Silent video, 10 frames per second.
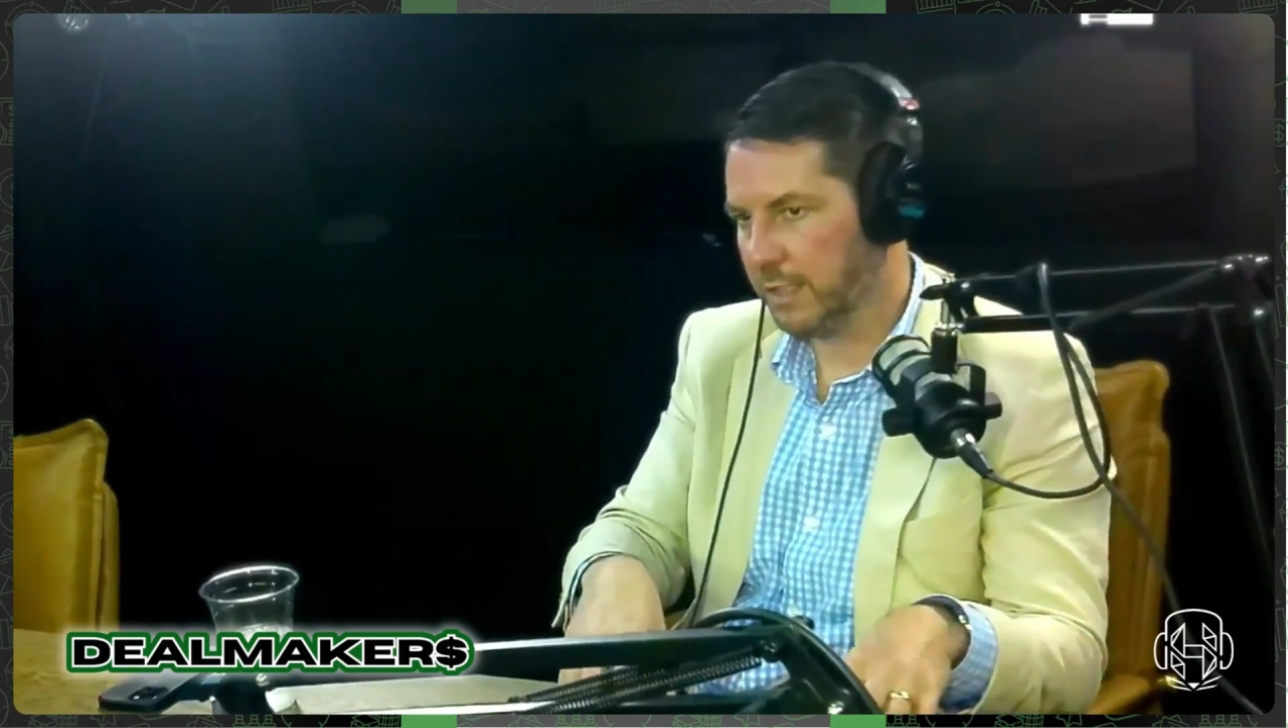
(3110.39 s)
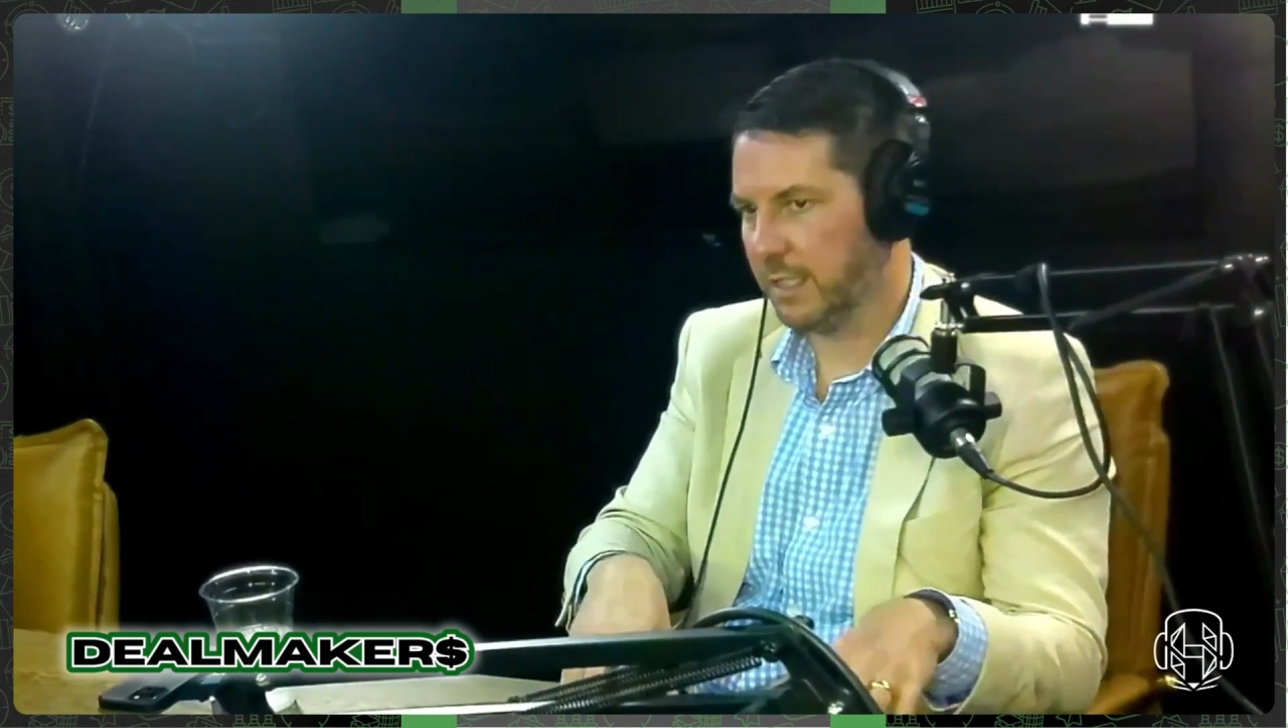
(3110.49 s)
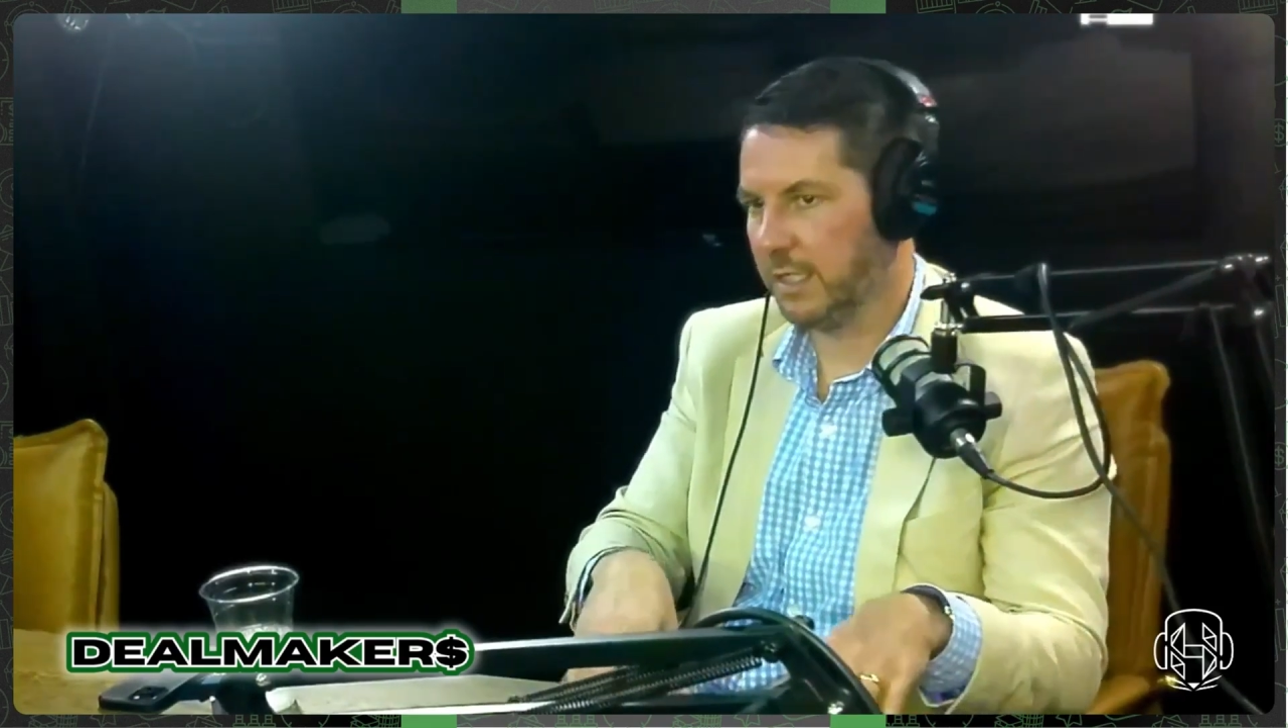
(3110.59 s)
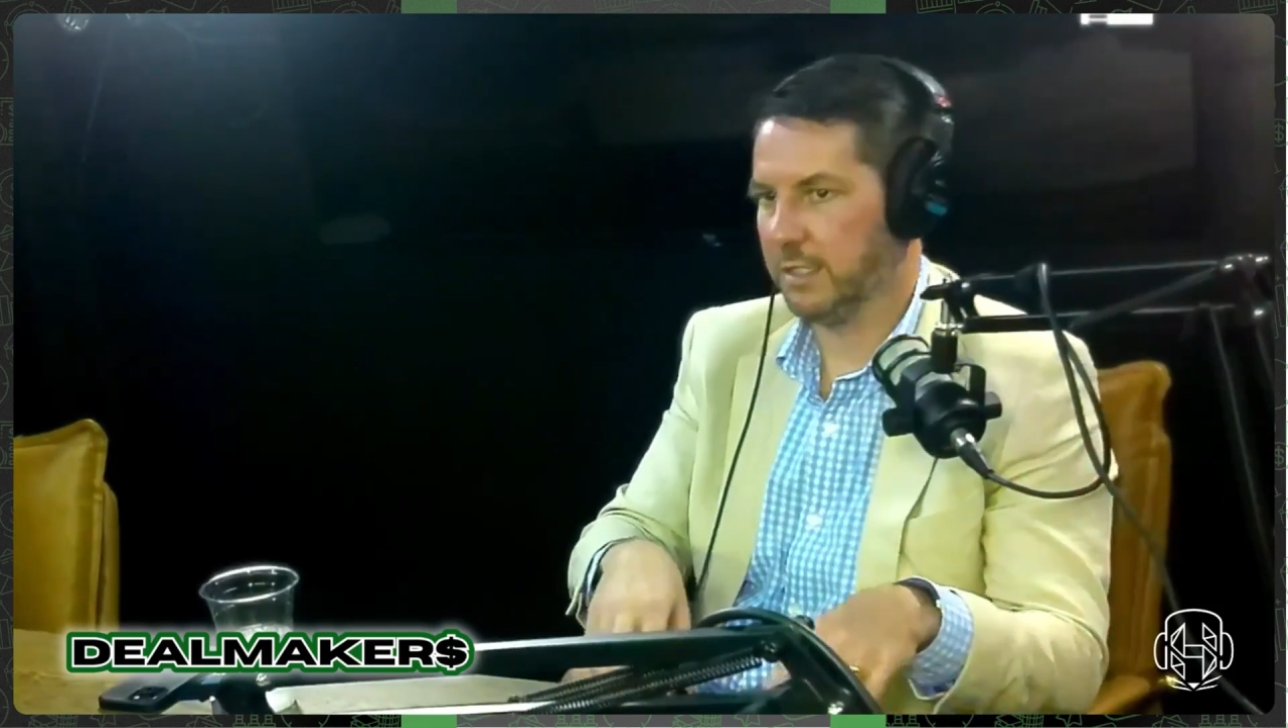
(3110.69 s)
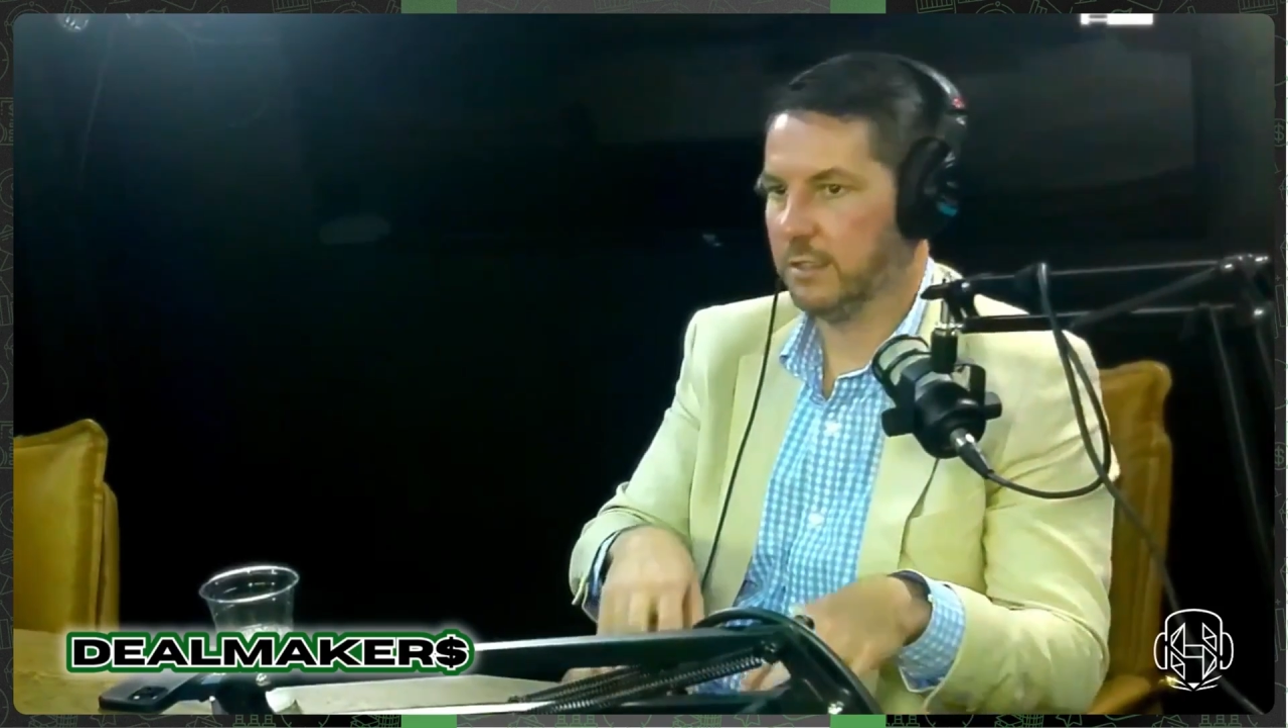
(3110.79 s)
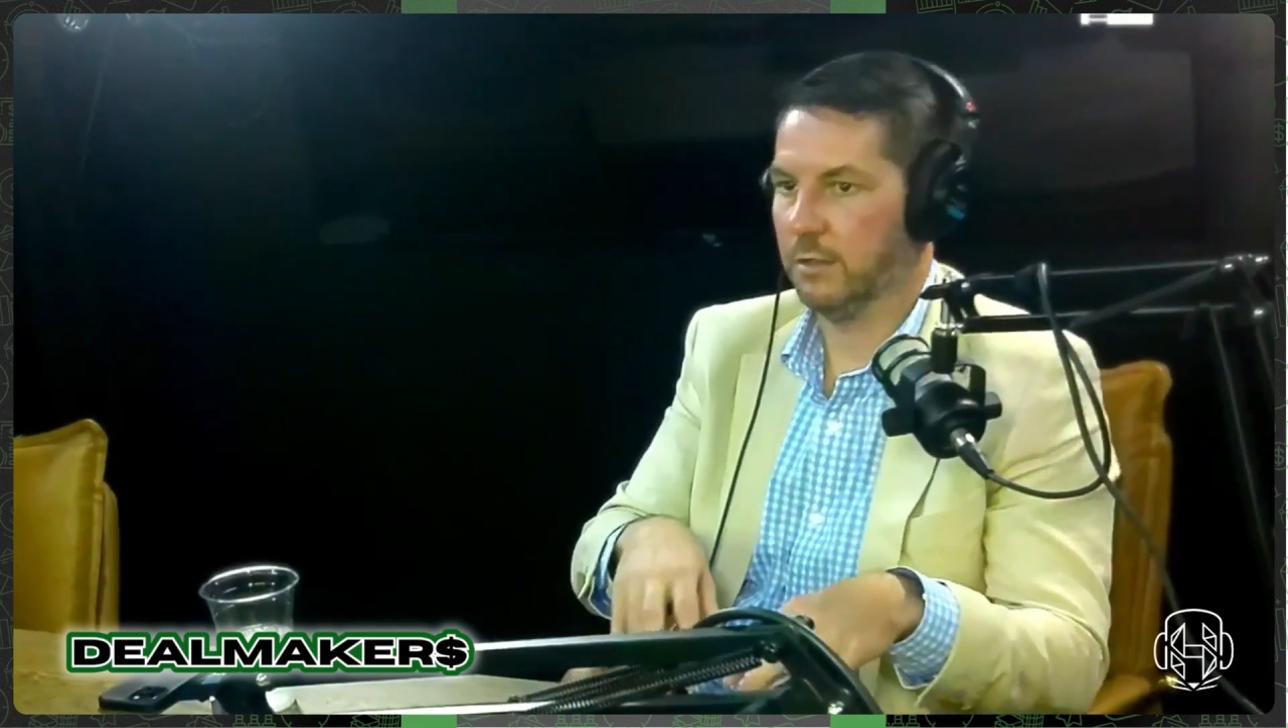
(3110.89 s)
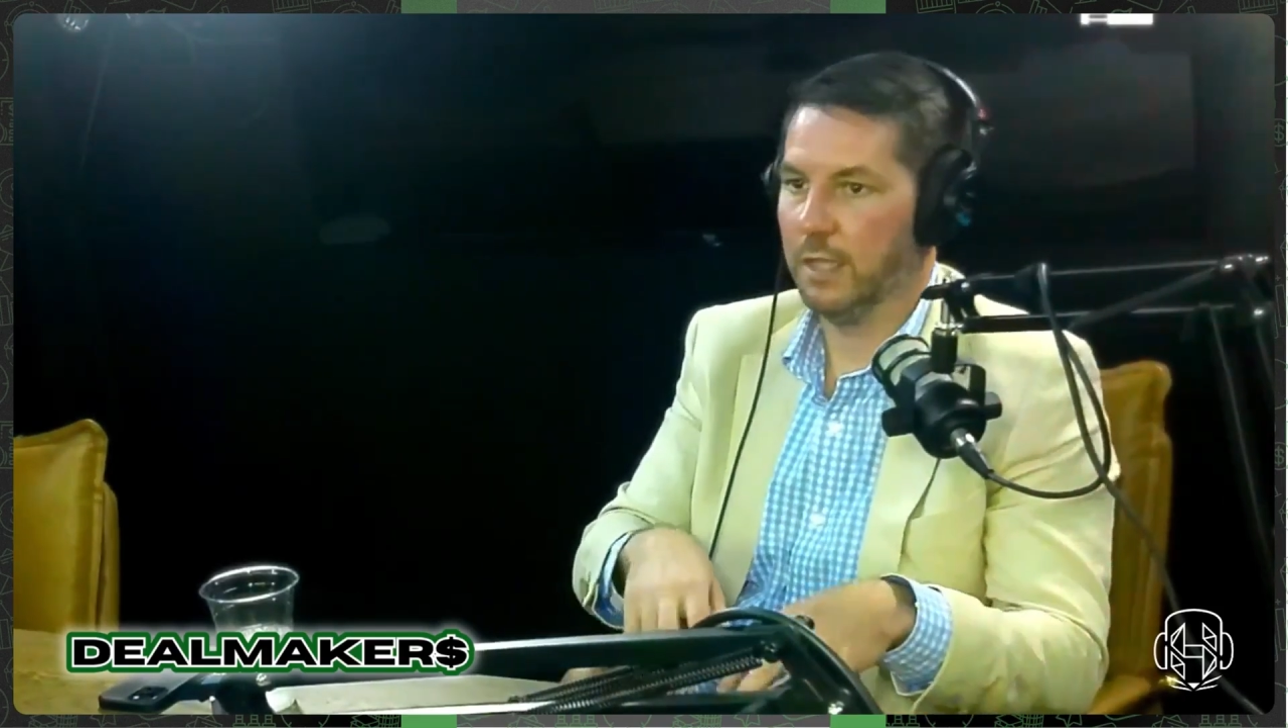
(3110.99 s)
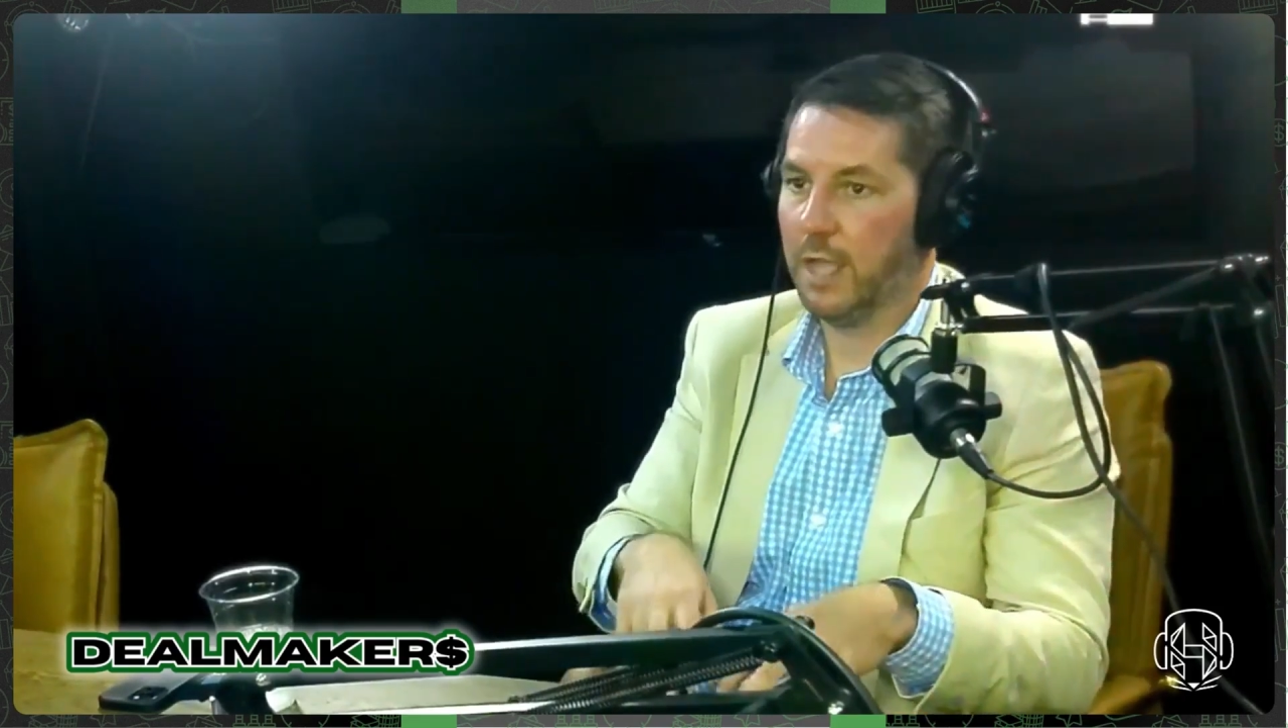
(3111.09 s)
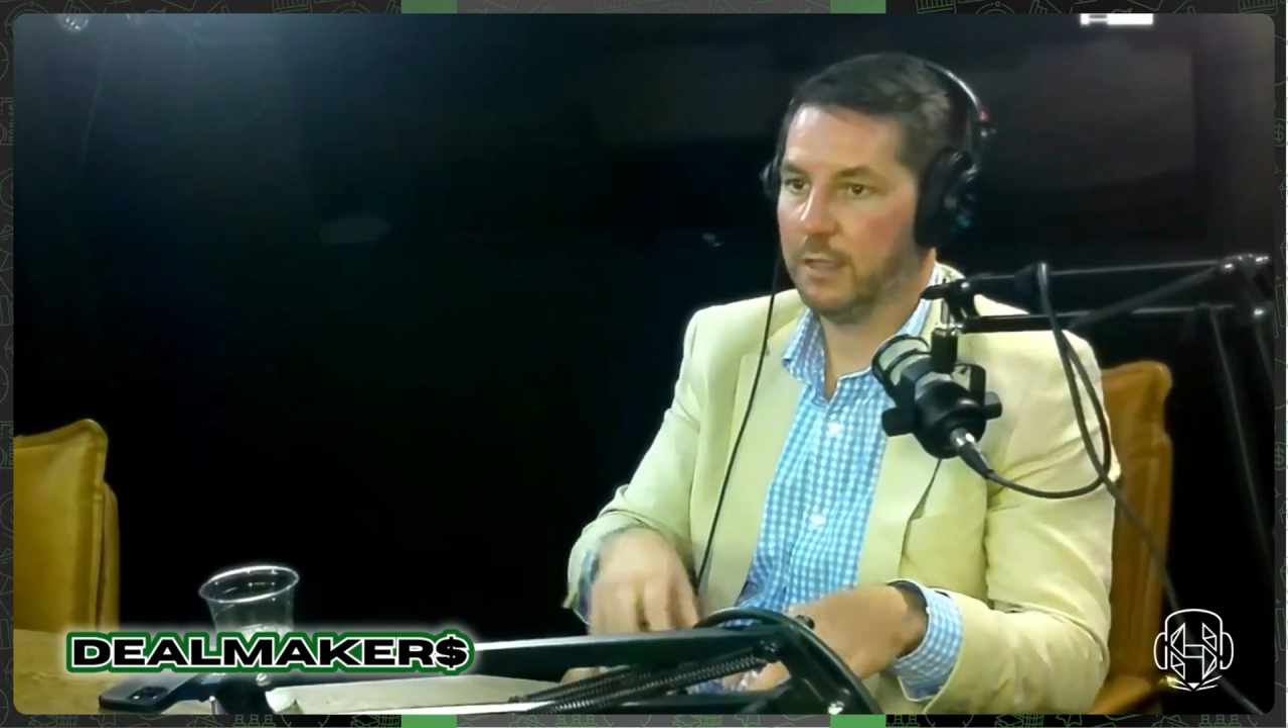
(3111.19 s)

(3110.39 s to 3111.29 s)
residence or